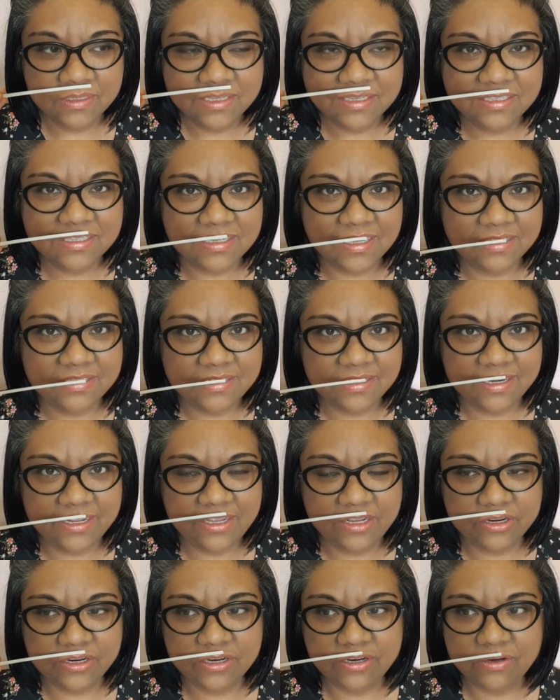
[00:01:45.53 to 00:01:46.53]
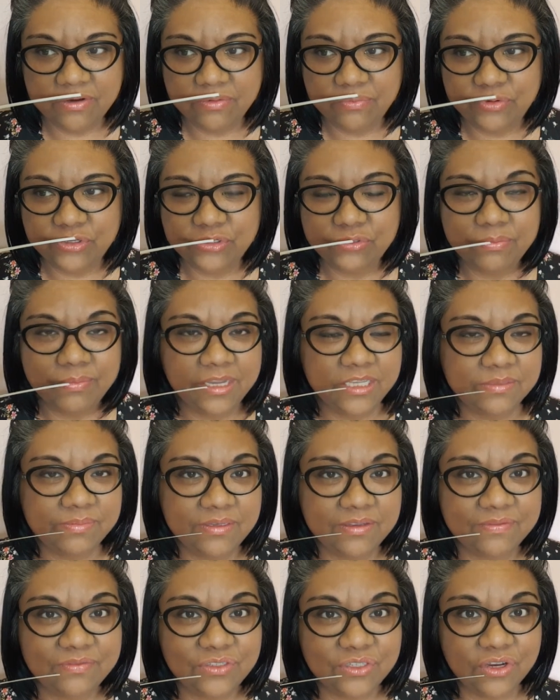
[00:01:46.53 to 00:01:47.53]
scent in here, which reminds
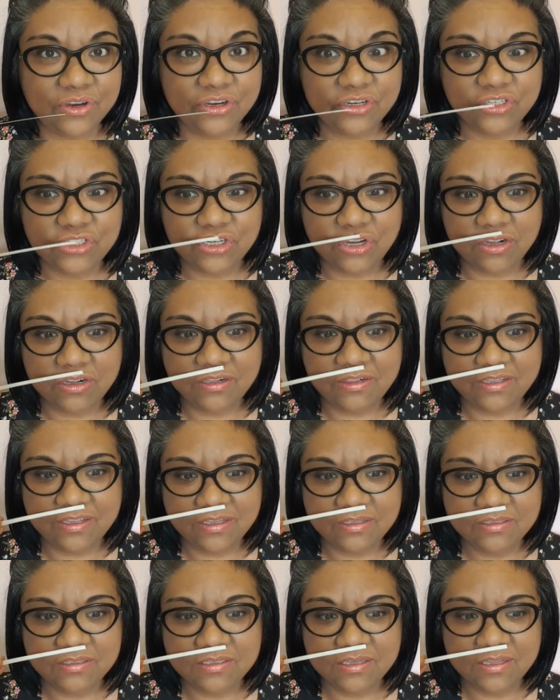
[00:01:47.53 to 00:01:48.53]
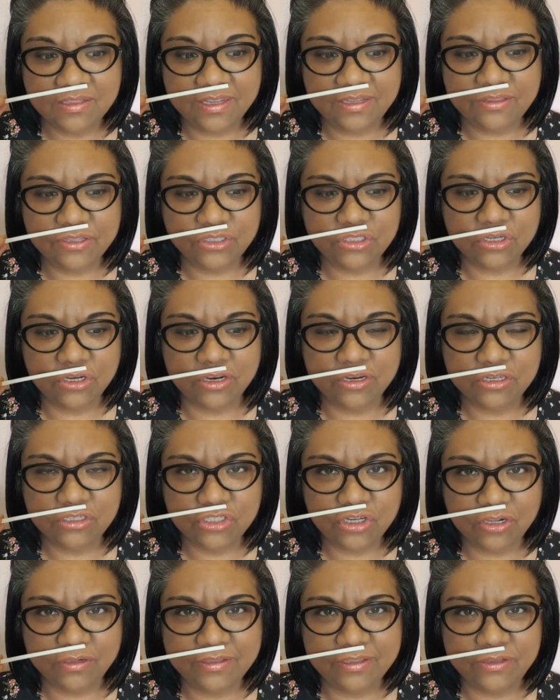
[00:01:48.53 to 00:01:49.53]
me of dark chocolate, like the dark
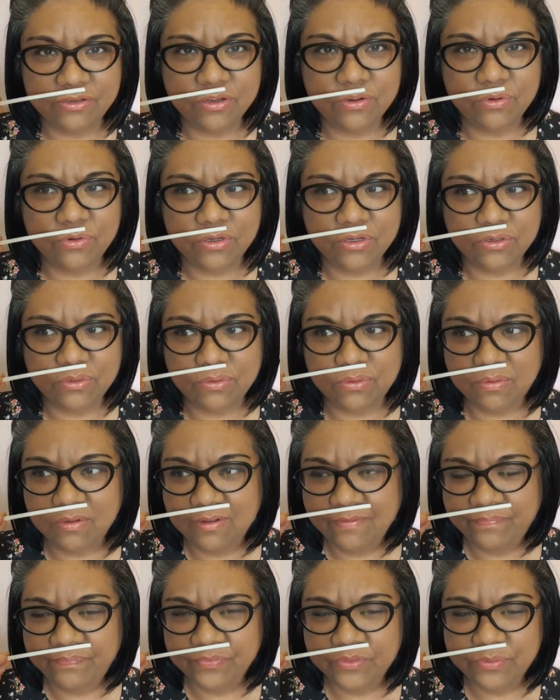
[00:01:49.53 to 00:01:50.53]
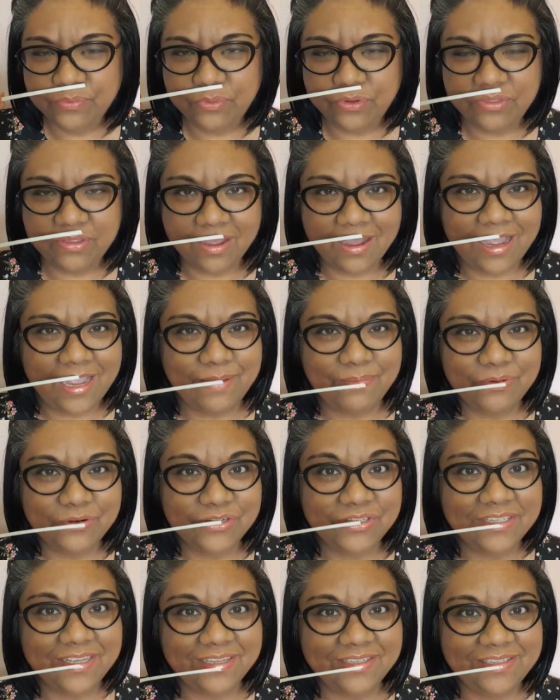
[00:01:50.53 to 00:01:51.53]
chocolate cocoa with a high
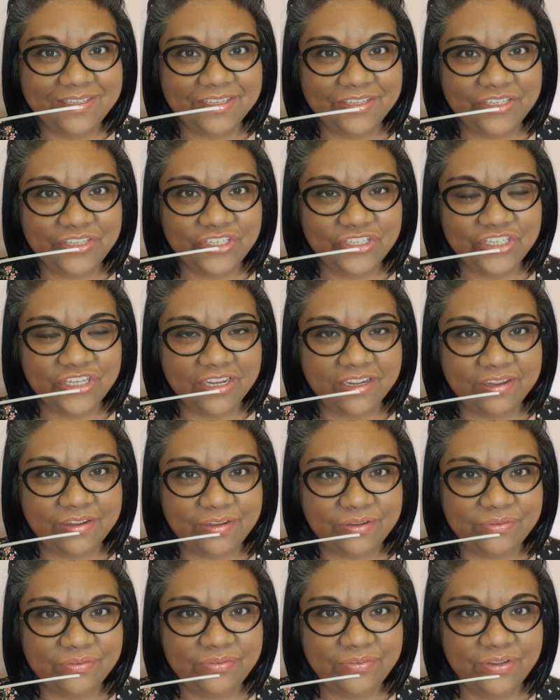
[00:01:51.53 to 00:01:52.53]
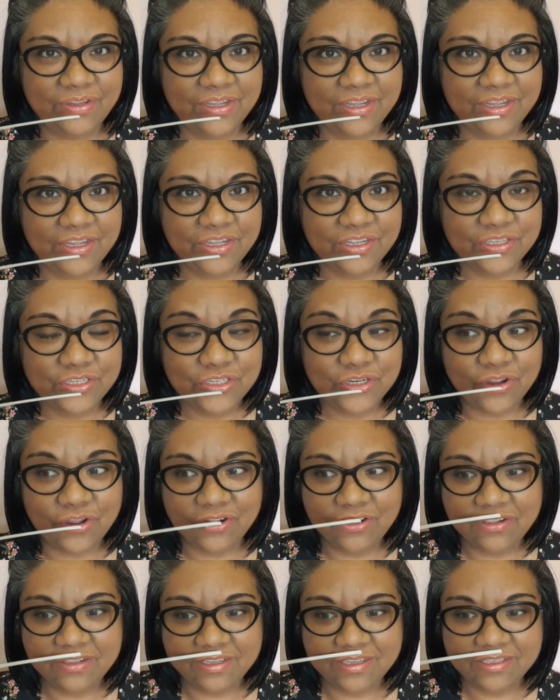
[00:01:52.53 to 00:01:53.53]
percentage of
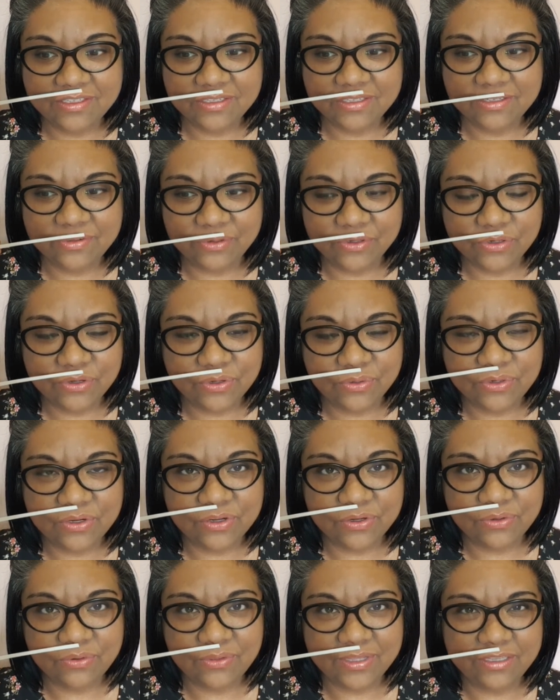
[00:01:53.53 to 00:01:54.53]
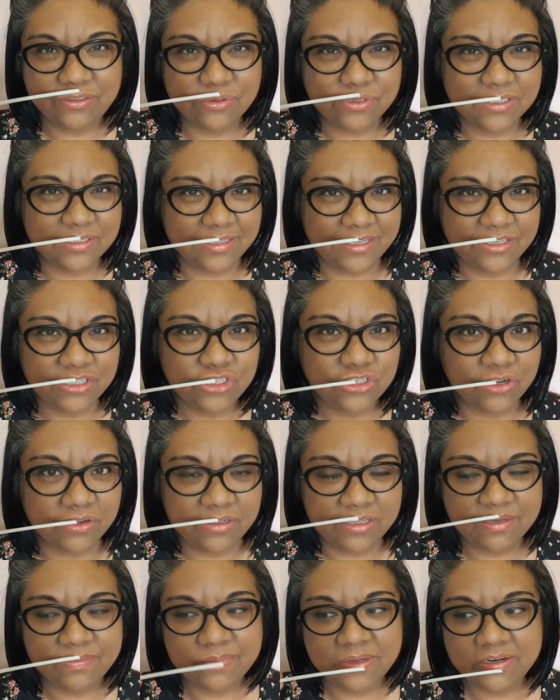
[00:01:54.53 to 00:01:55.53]
chocolate or cocoa, like those Lindt
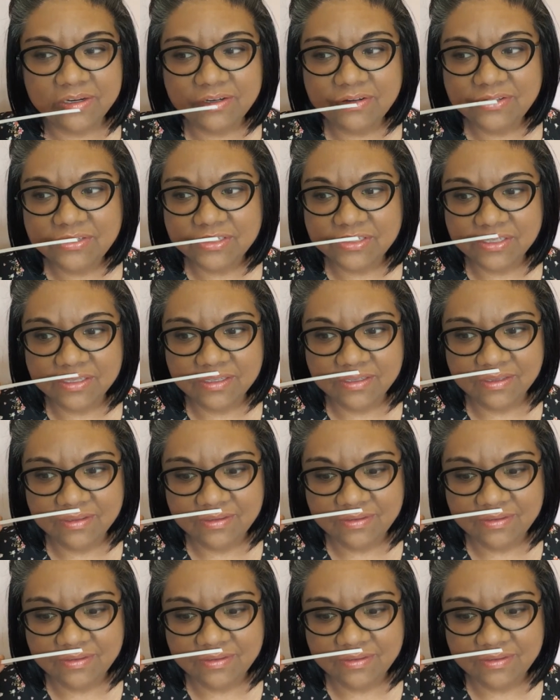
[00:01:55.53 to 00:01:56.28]
chocolate bars.